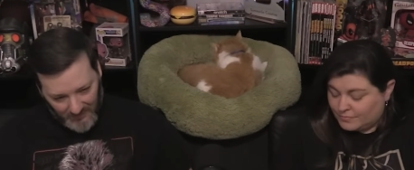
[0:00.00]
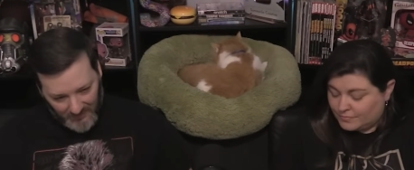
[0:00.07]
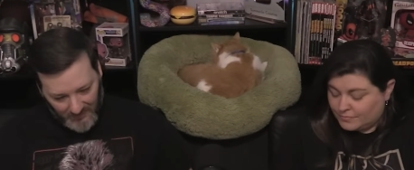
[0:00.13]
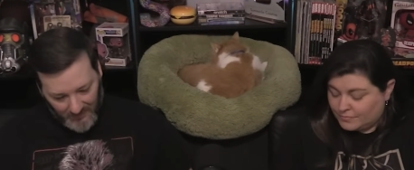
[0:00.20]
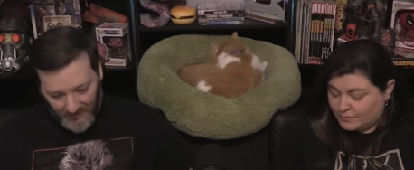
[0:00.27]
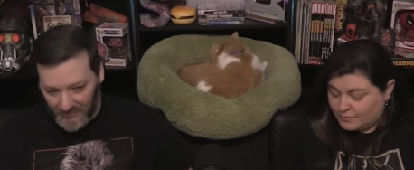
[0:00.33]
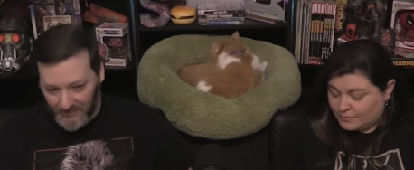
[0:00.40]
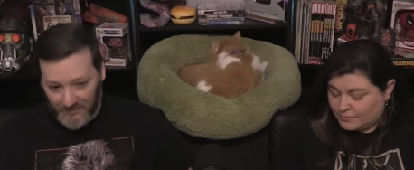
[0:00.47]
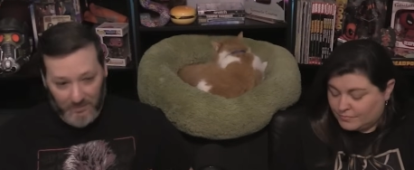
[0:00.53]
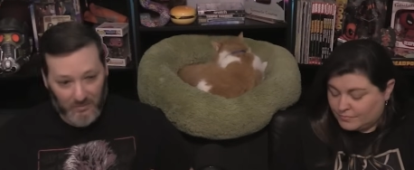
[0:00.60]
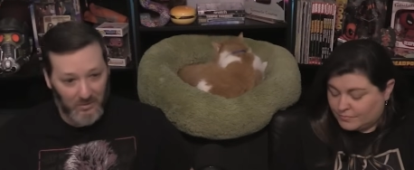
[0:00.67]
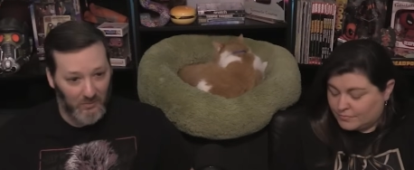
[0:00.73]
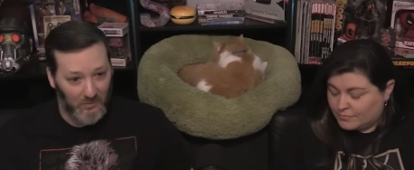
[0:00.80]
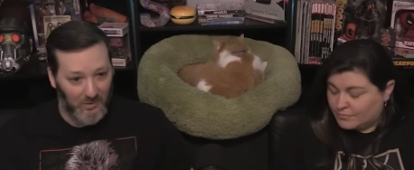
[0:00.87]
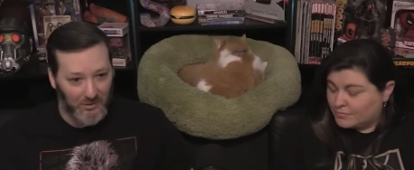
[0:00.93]
Speaker 1: There's a part
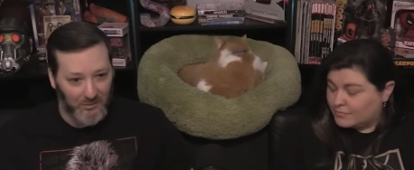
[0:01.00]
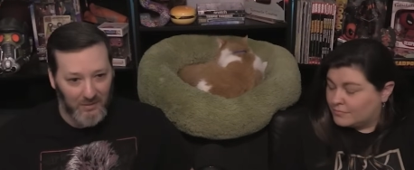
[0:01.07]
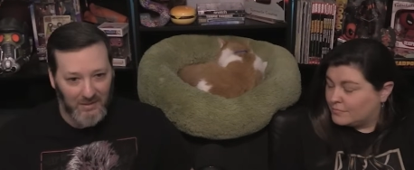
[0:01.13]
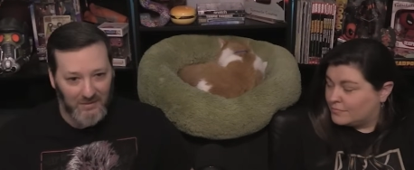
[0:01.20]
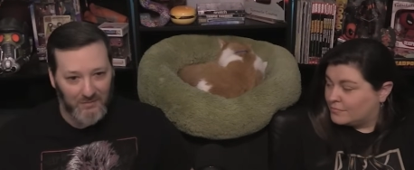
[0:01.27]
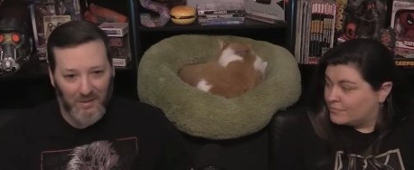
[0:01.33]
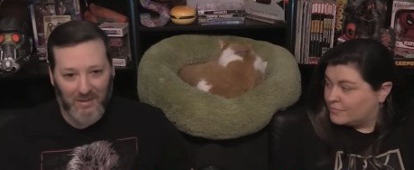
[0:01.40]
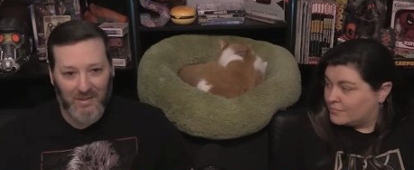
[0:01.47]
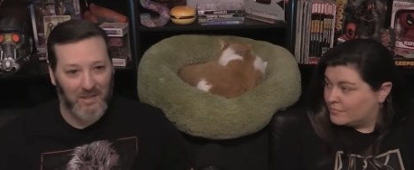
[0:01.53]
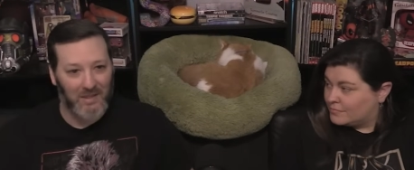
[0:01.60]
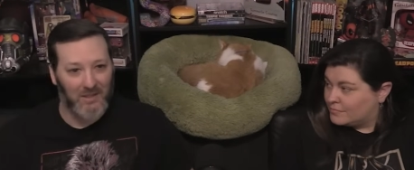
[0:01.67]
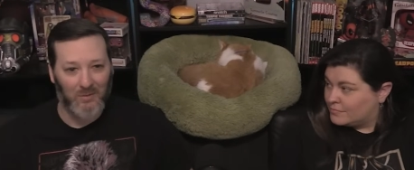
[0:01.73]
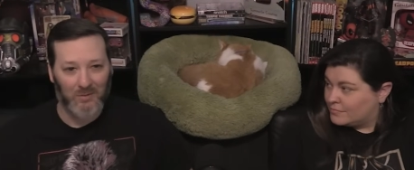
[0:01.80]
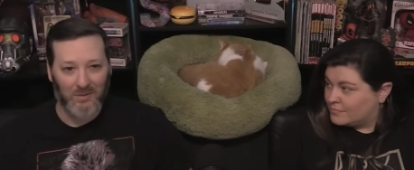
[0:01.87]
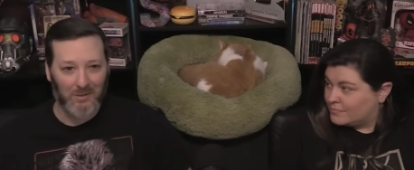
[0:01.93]
where you asked why they had all
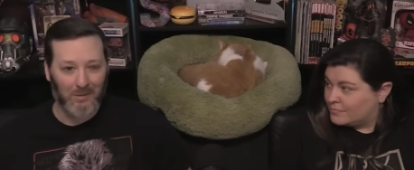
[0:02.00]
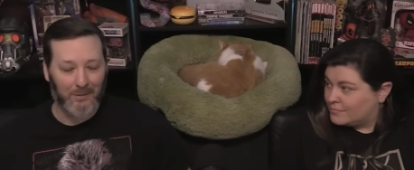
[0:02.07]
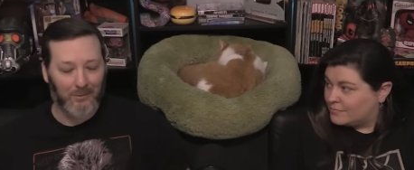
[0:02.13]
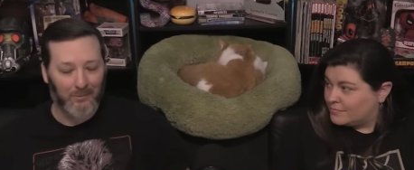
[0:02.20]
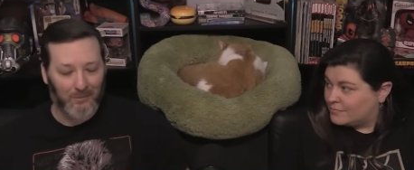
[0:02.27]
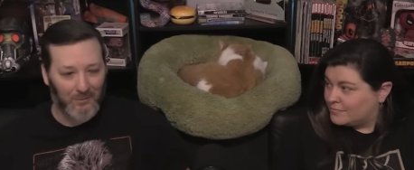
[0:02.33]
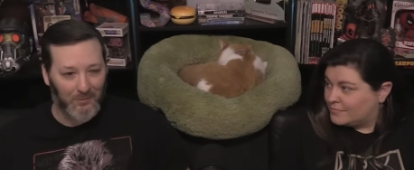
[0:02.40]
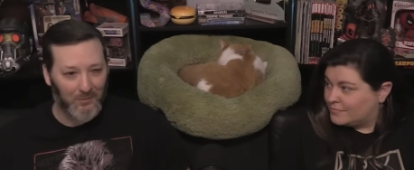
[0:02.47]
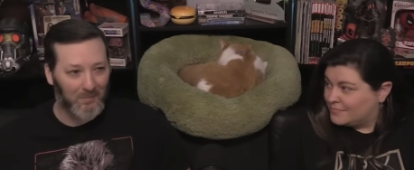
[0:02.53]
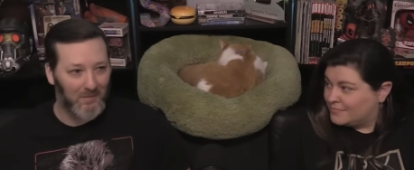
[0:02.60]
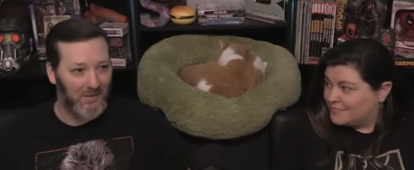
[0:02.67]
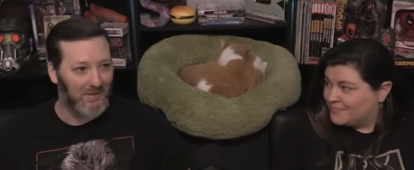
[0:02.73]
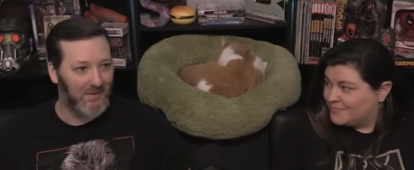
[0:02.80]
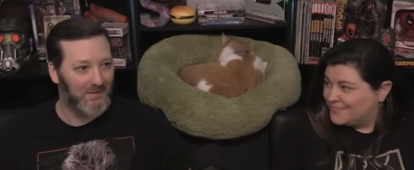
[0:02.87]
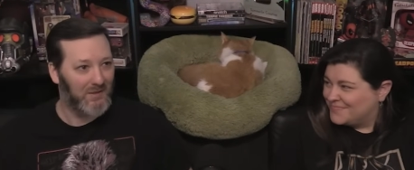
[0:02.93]
the glitter on him. I
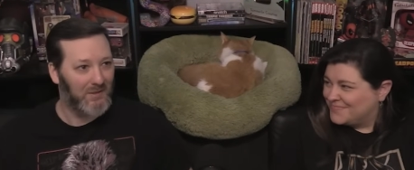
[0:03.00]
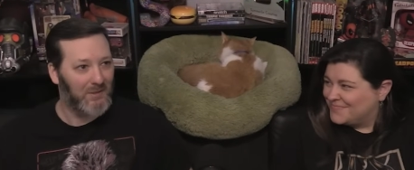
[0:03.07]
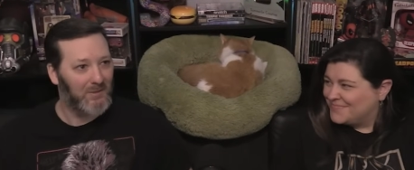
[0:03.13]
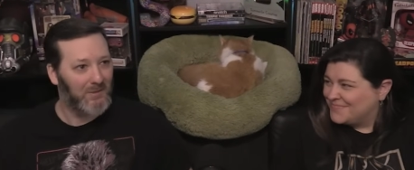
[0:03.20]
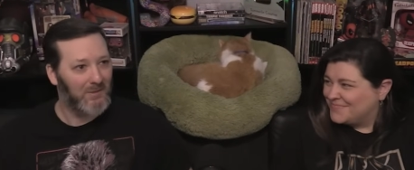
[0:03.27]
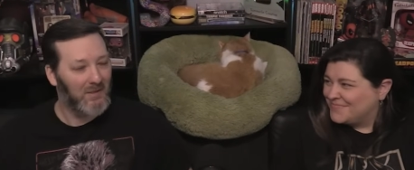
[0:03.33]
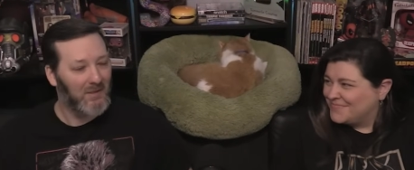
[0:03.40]
saw,